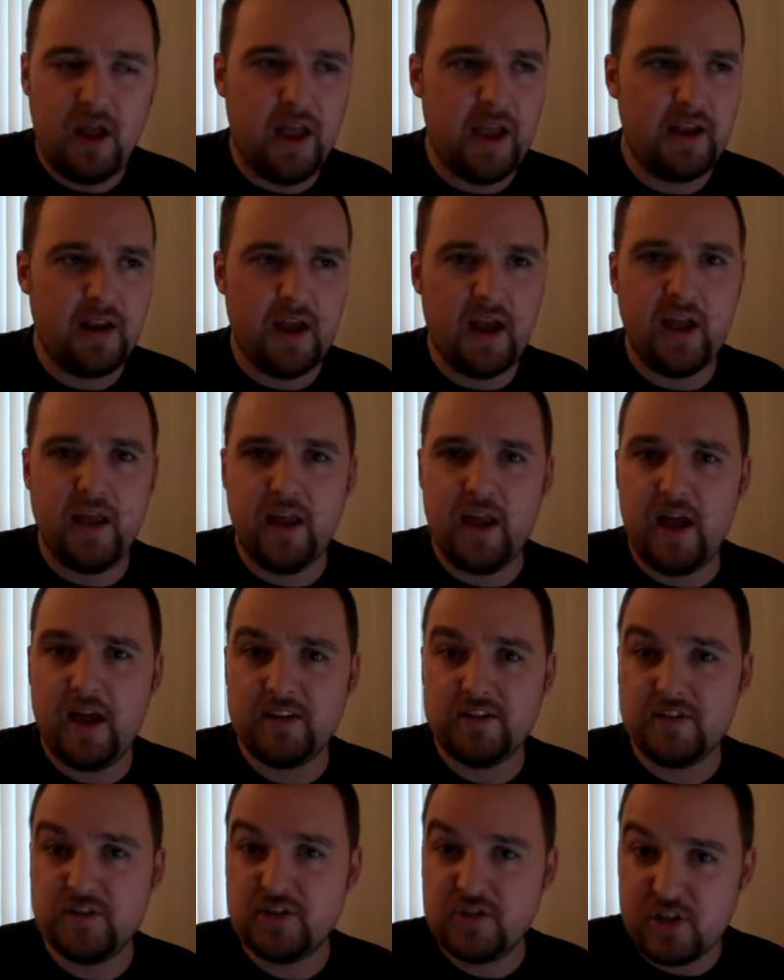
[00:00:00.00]
And
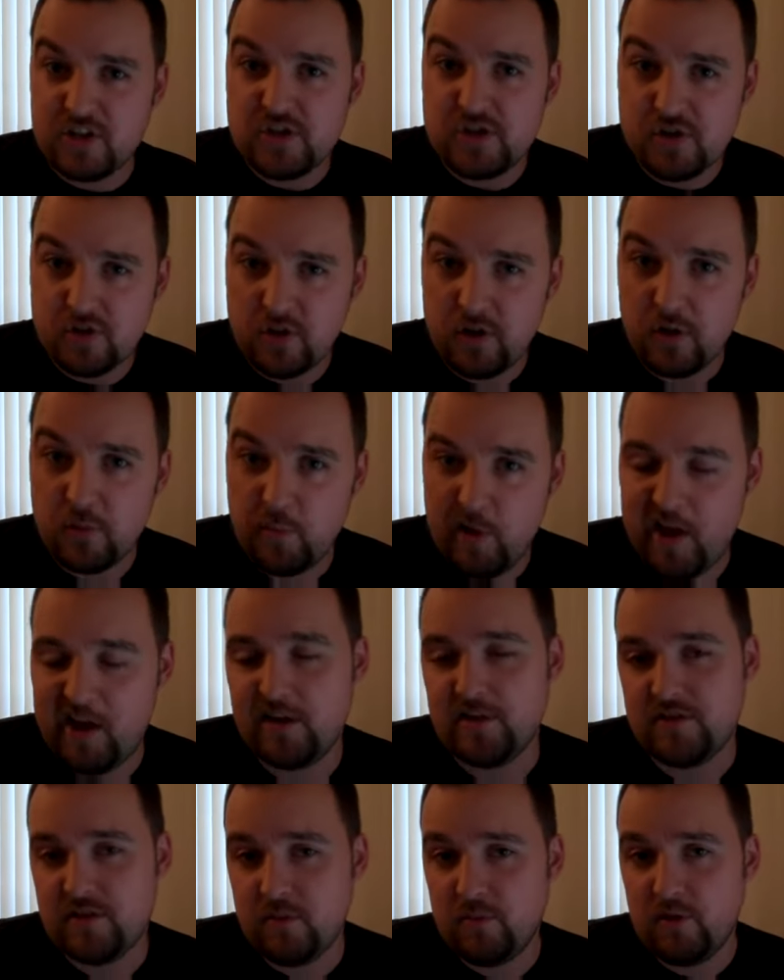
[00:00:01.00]
I suggest you look
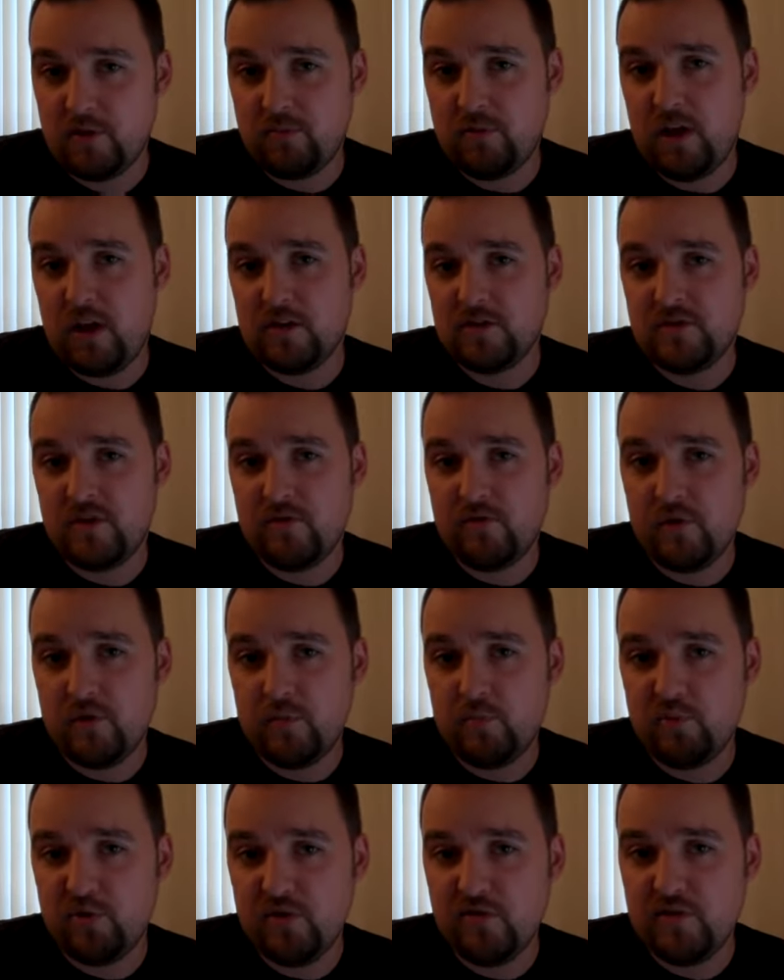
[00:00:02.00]
back at some of the blogs I've
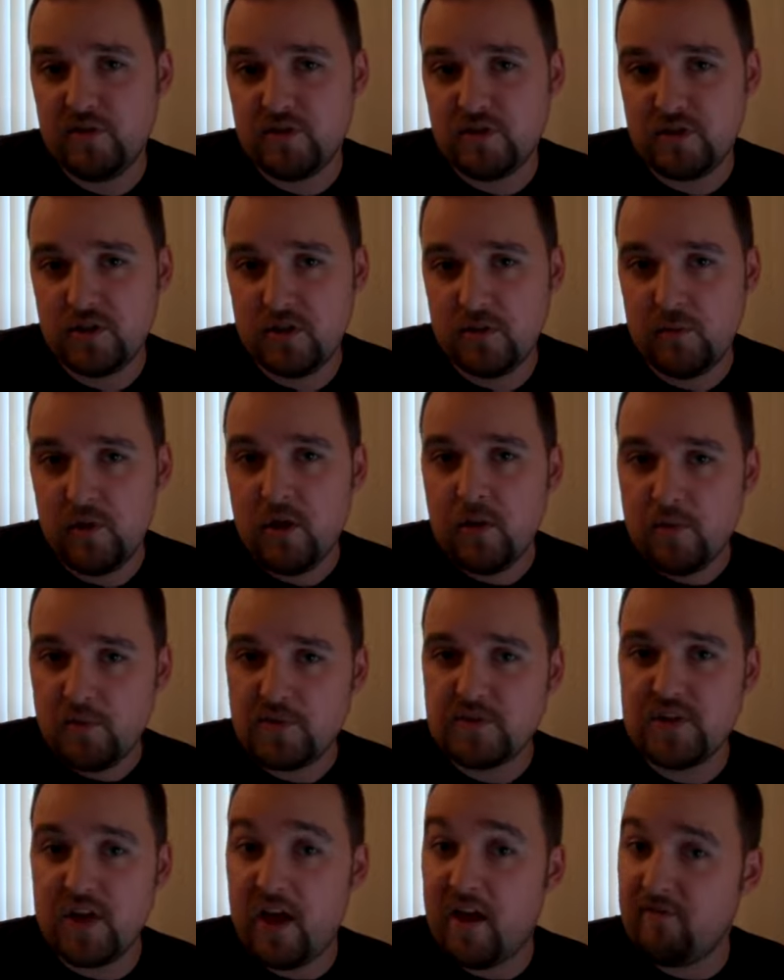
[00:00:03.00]
written previously,
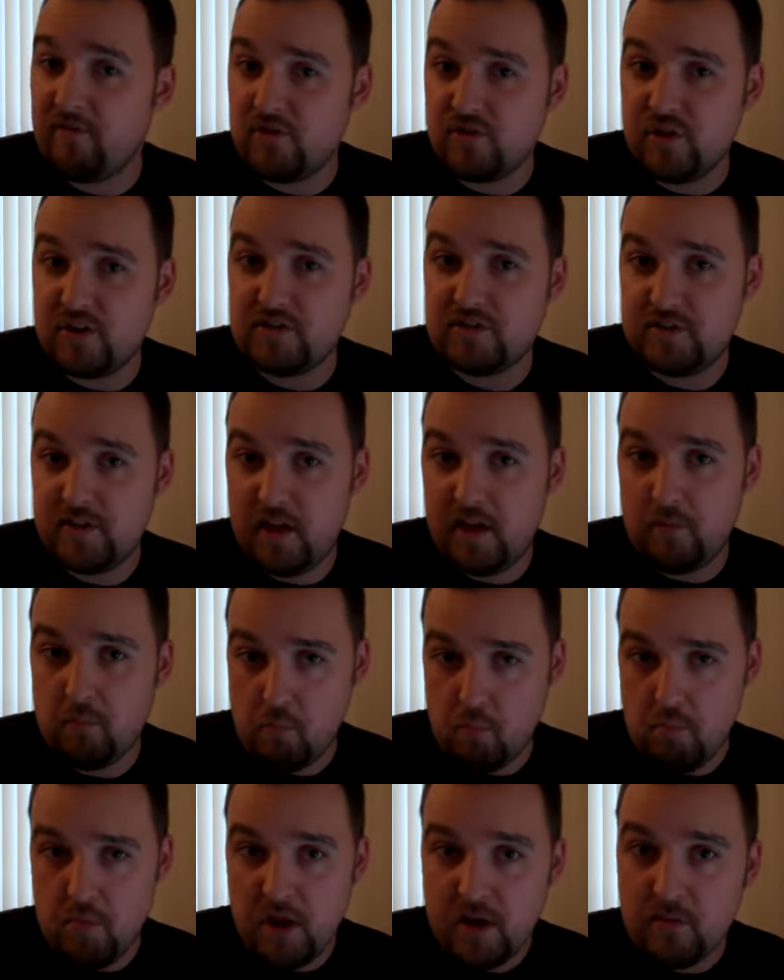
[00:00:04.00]
because I have addressed
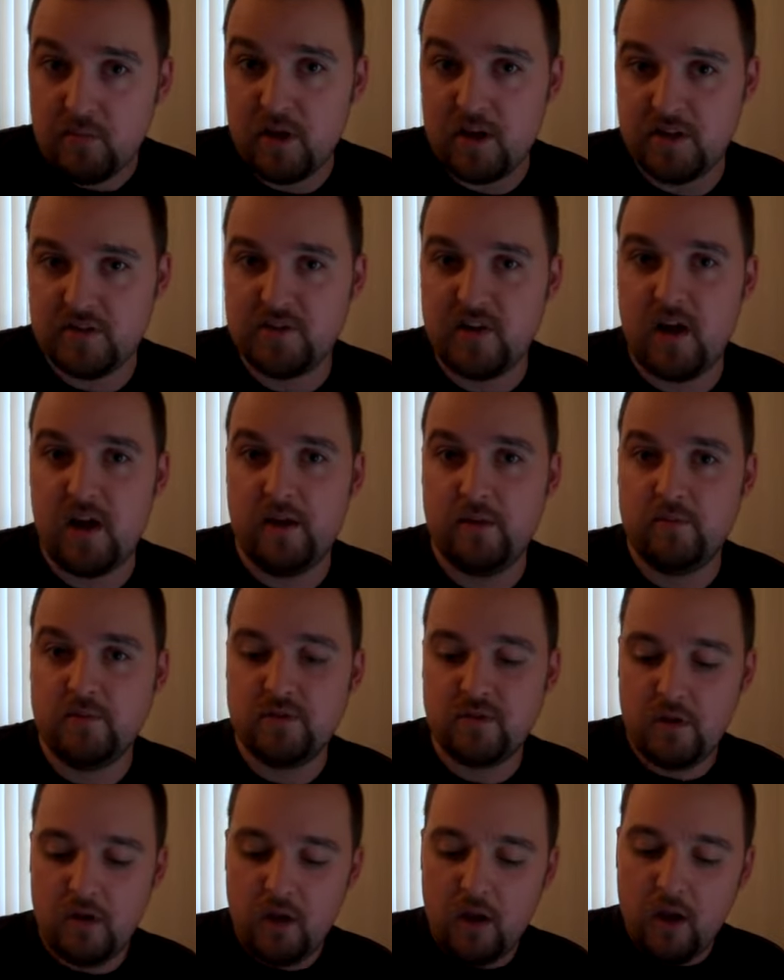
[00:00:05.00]
that many, many times.